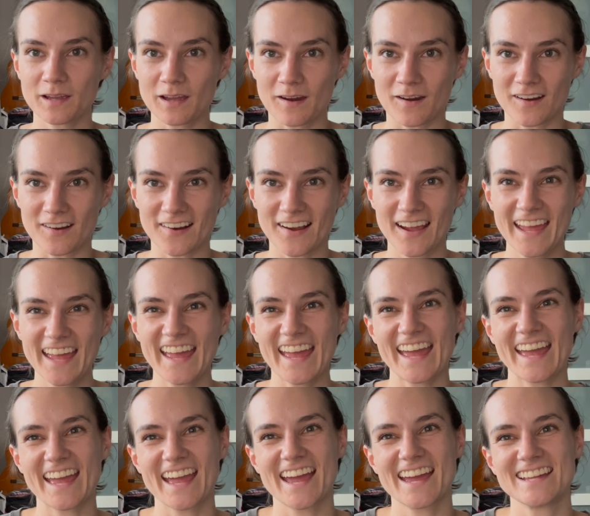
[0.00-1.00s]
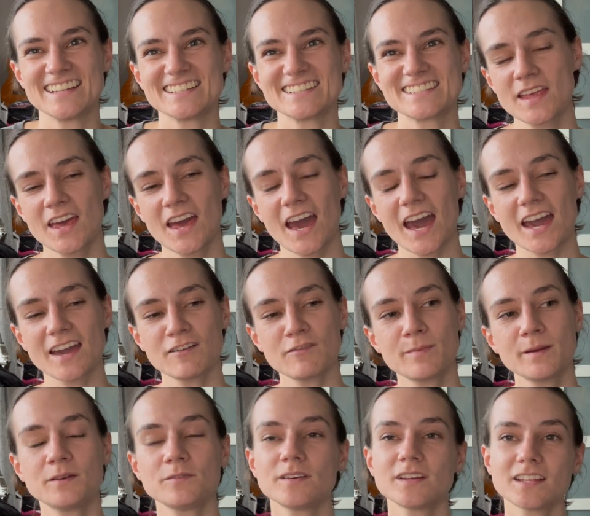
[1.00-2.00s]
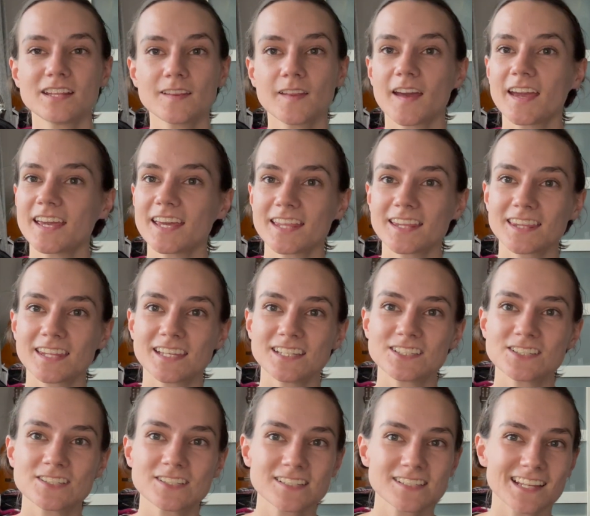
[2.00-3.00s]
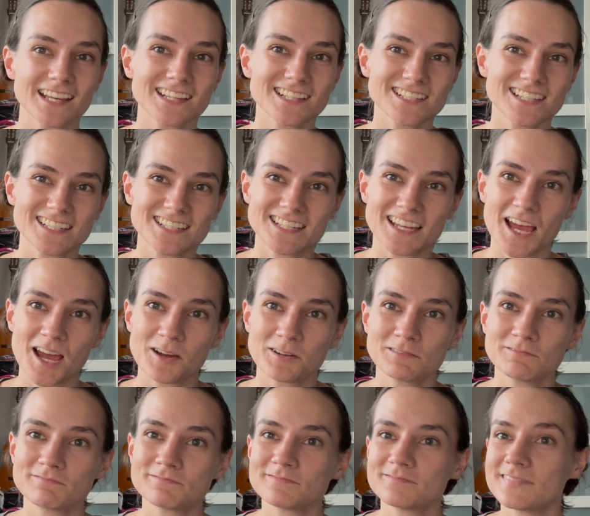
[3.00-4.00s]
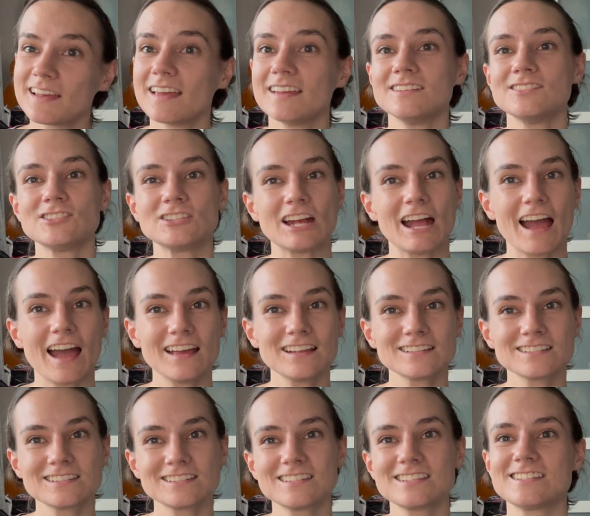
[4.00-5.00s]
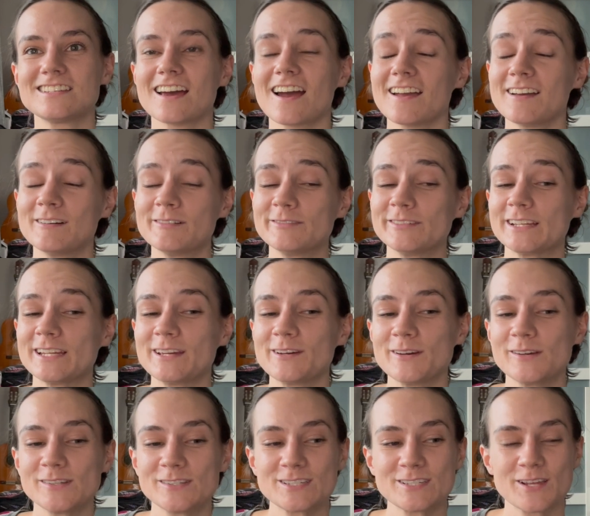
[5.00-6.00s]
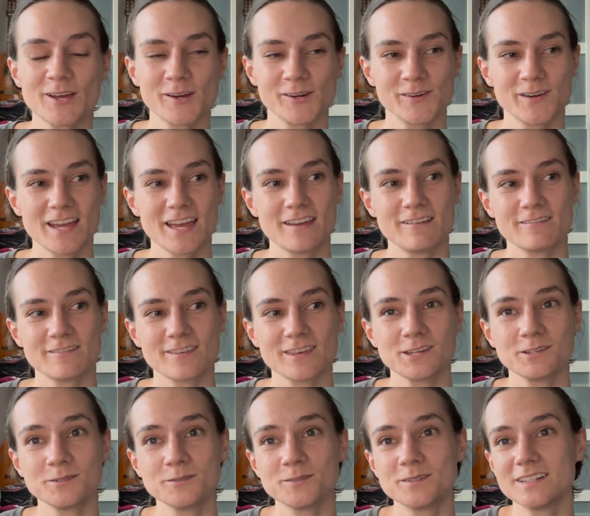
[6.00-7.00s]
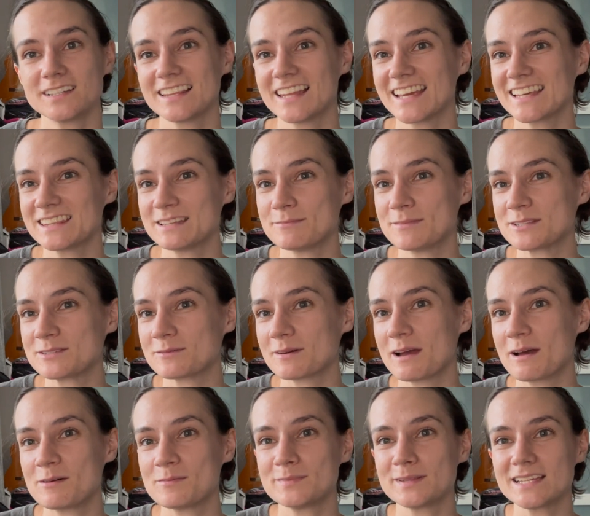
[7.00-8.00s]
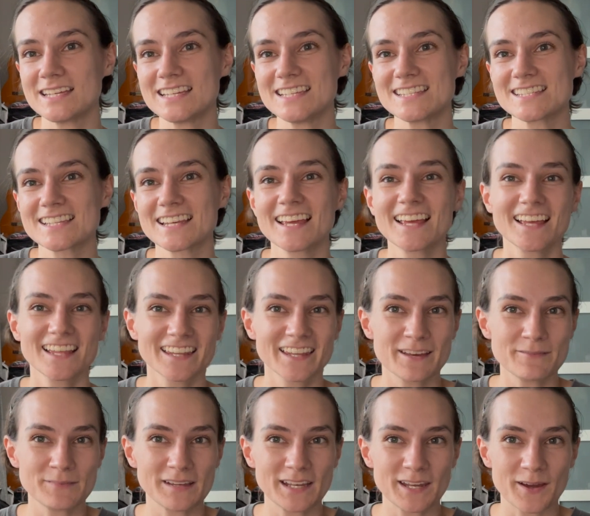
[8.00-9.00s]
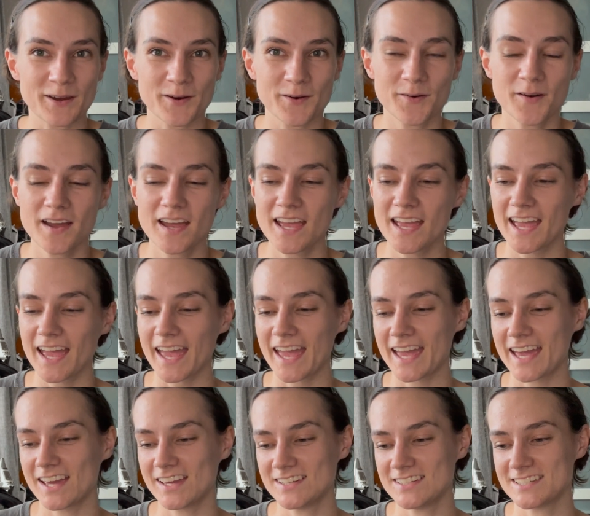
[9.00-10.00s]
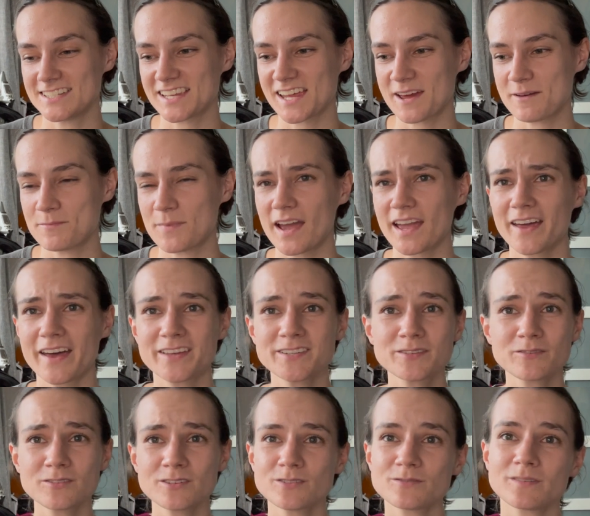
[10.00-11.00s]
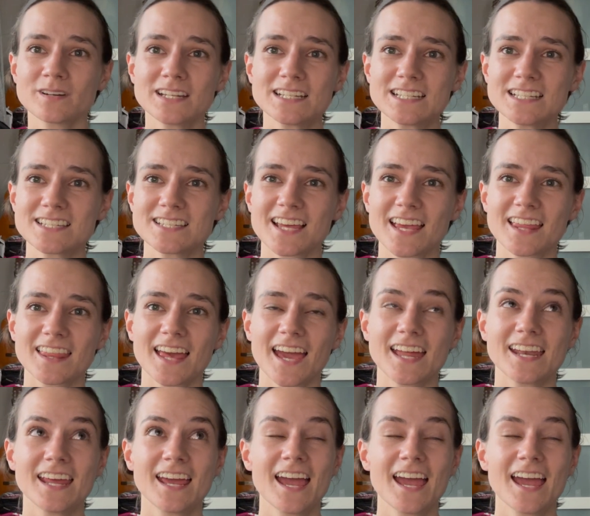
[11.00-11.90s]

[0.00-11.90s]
are. And I've been really liking these just like sit down and chat style videos, so if you like them as well, please let me know. And I also just wanted to say that